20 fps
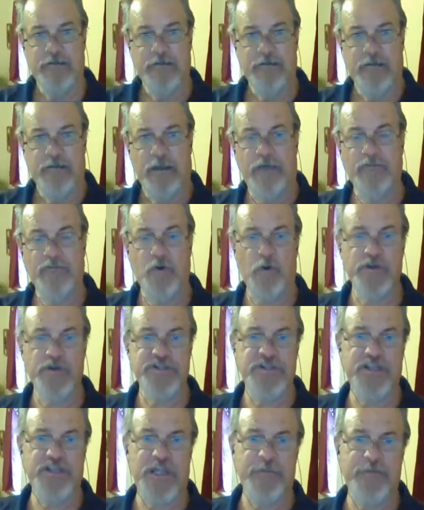of course,
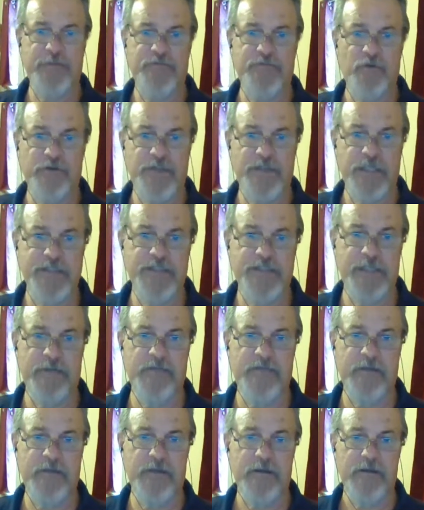the day before
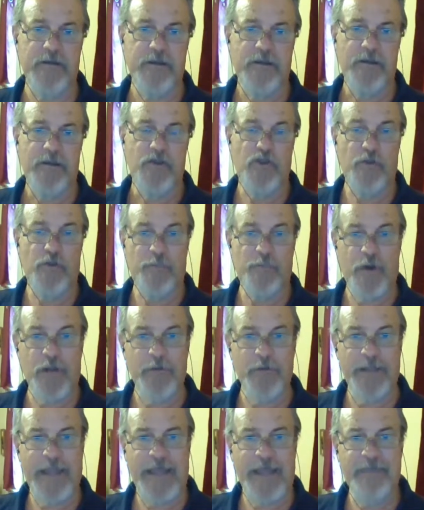Thanksgiving, you'll
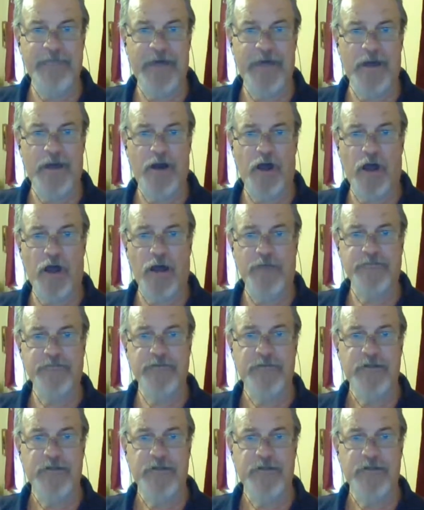probably have that off.